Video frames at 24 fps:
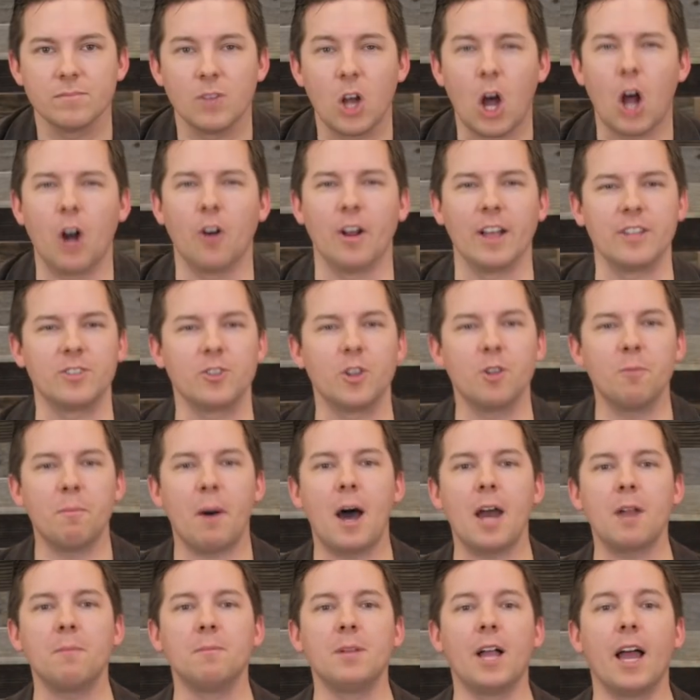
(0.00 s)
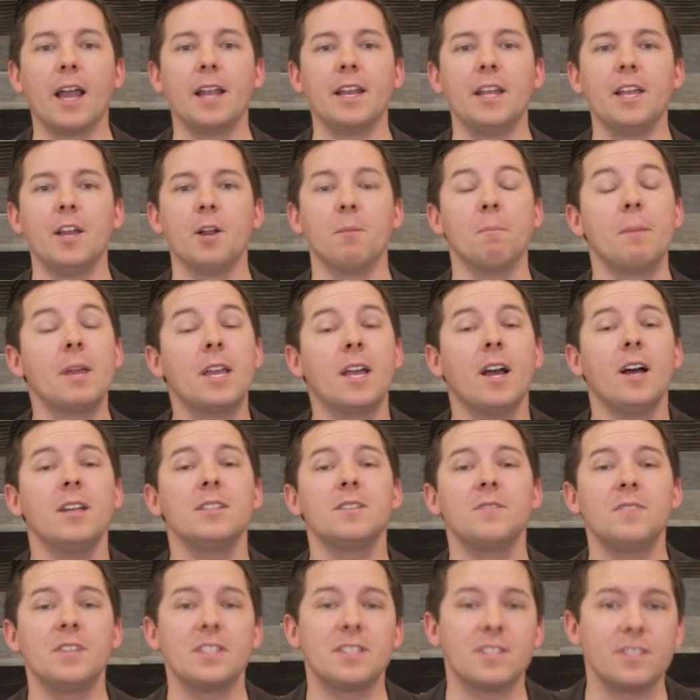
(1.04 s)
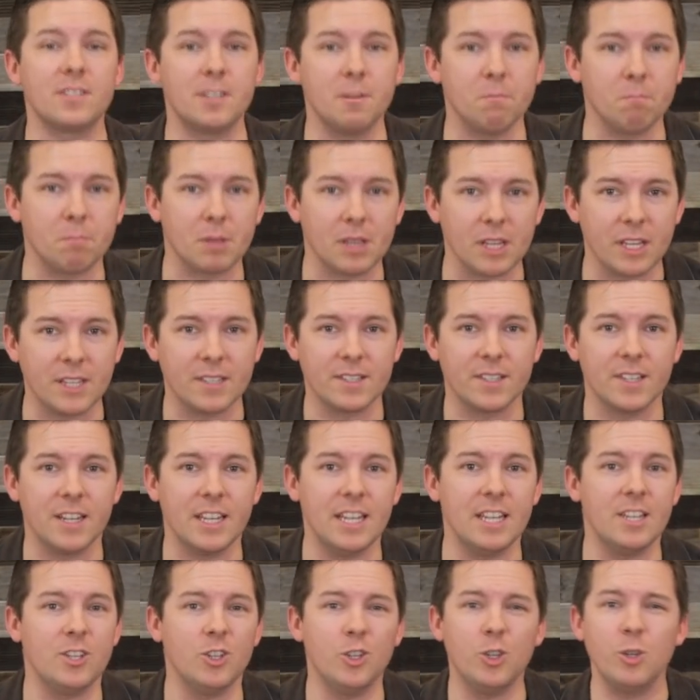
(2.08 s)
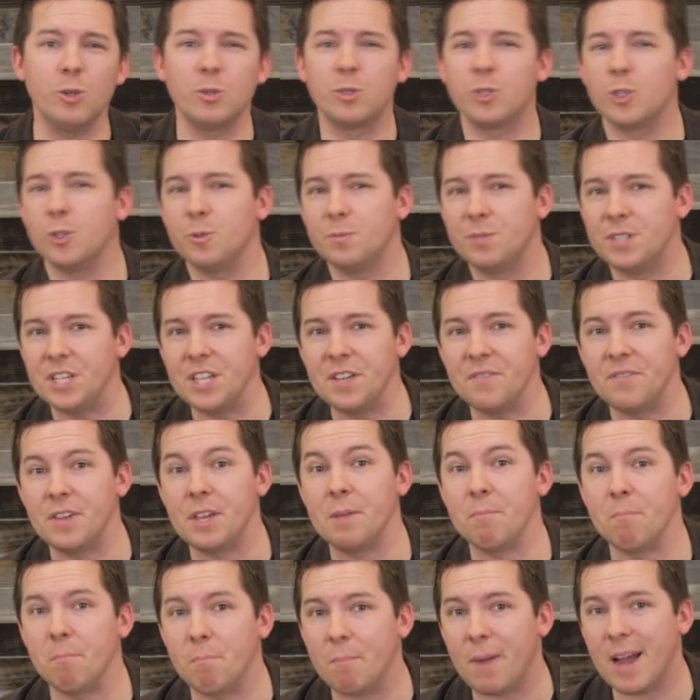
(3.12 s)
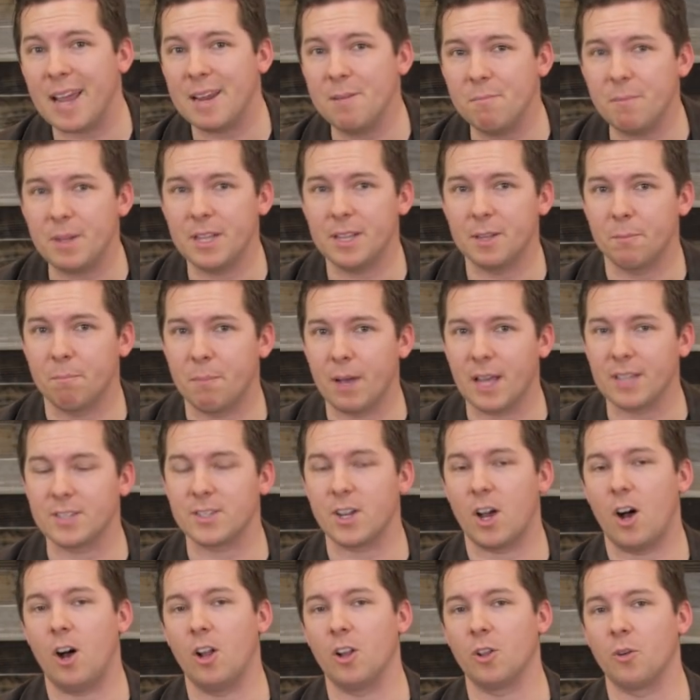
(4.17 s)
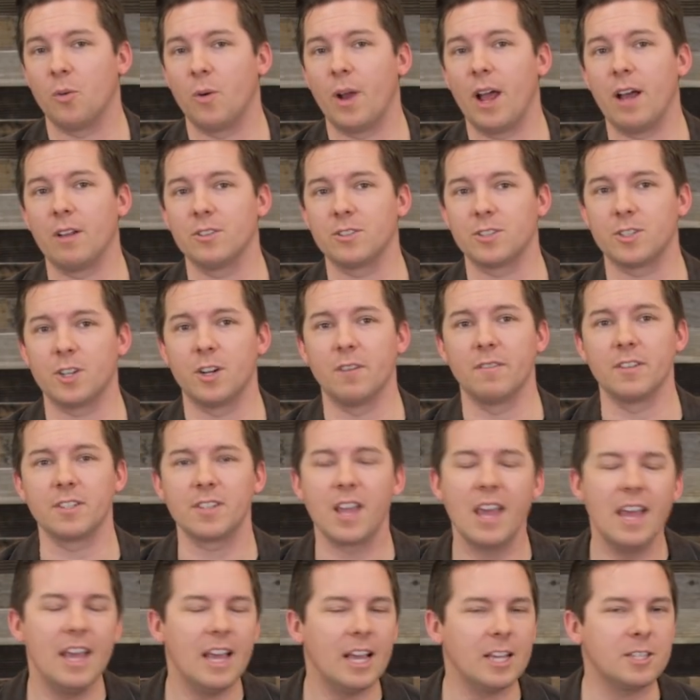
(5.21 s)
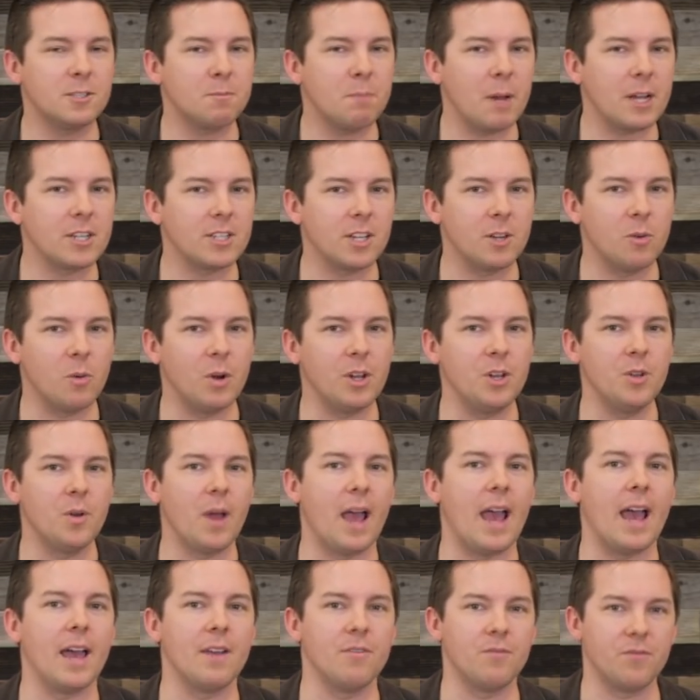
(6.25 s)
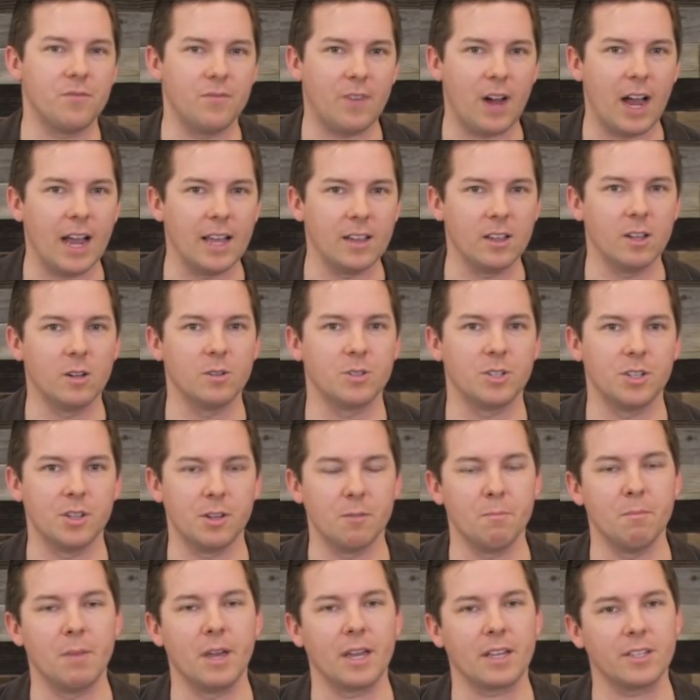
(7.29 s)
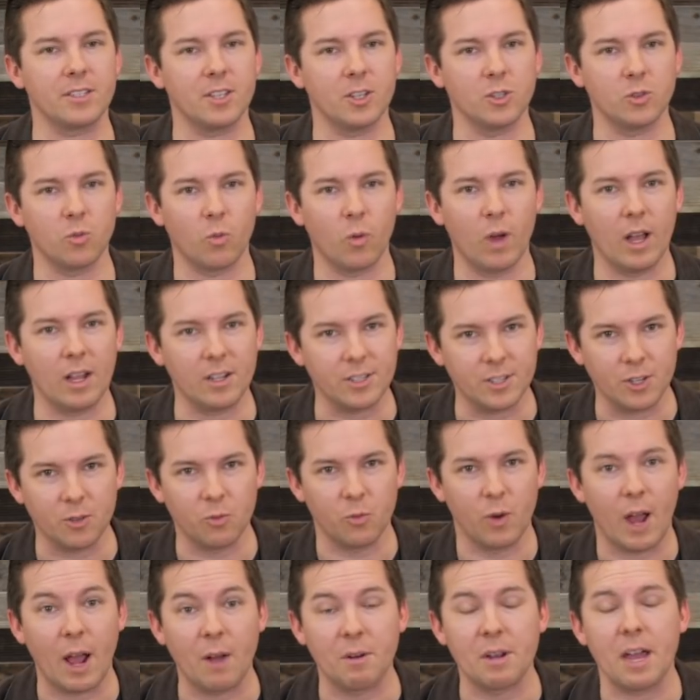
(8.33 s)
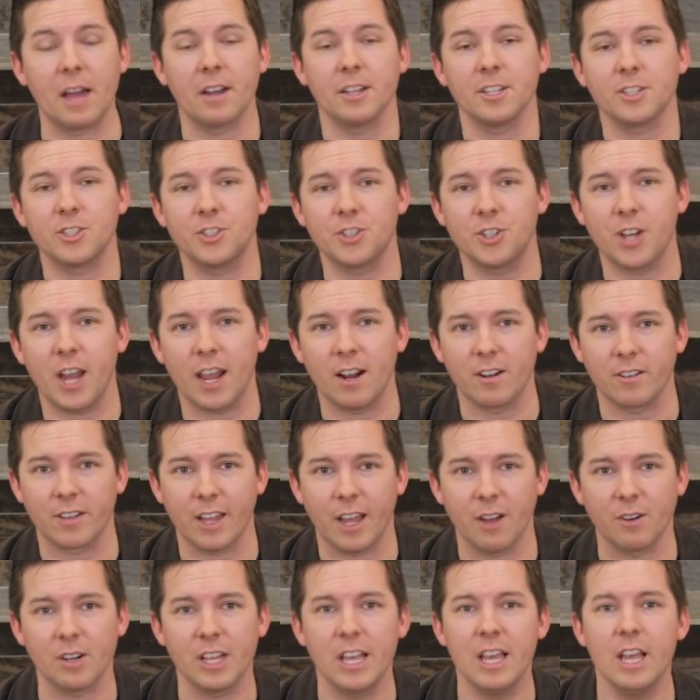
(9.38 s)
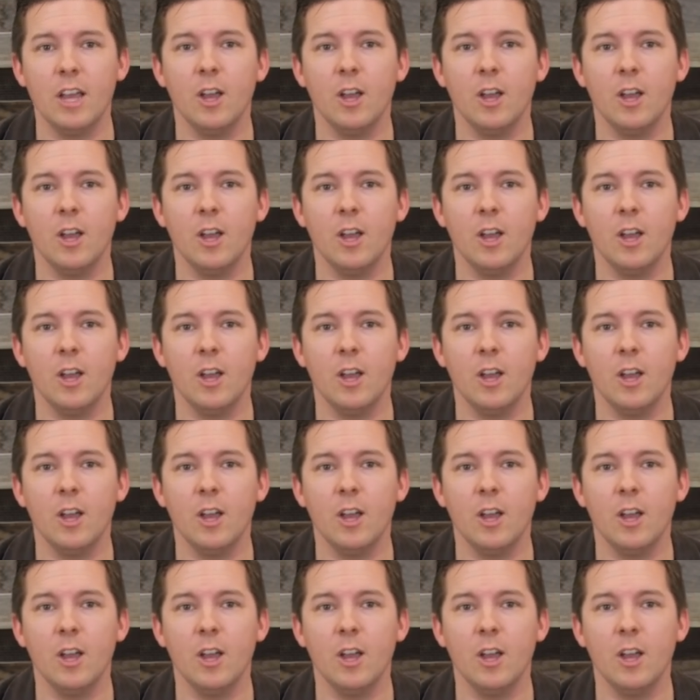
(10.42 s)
All right, so the bottom line here, because of its simplicity, YouTube TV might be the best all-around service, especially when you add Philo to the mix as well to round out its channel count.